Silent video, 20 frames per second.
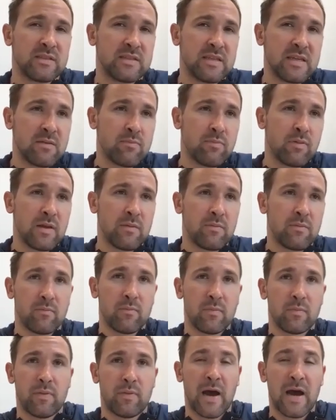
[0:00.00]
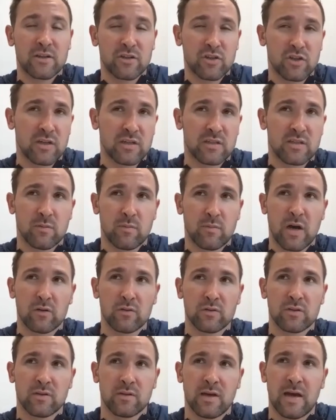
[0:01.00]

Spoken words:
deeply passionate about,